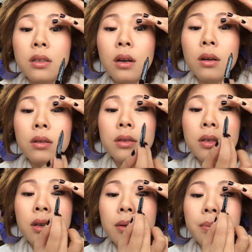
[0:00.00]
So
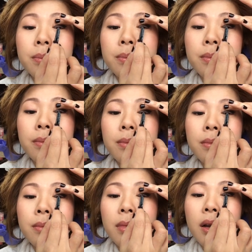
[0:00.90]
tip
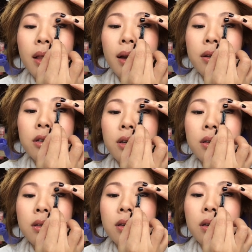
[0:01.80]
my
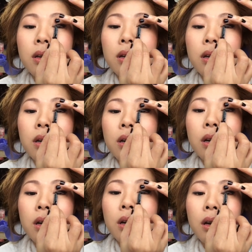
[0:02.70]
lashes
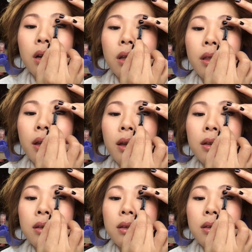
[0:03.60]
and
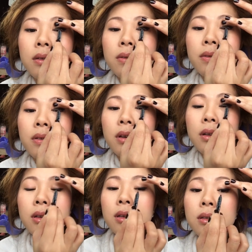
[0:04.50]
then
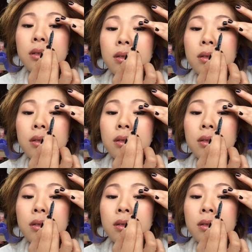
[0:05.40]
fill in.